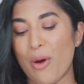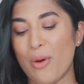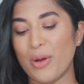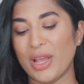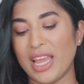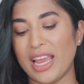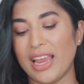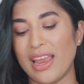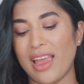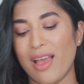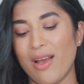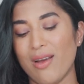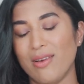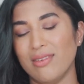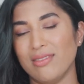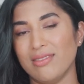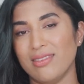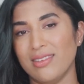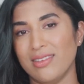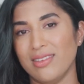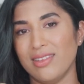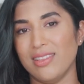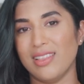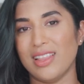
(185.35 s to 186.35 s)
poking out.
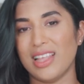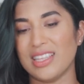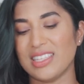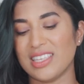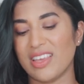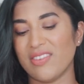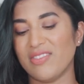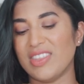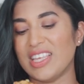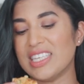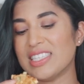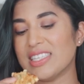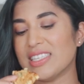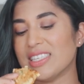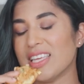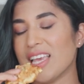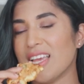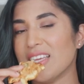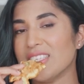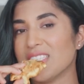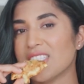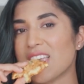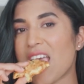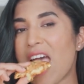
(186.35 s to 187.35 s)
Let's give these a
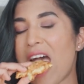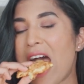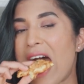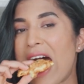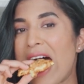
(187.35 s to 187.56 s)
taste.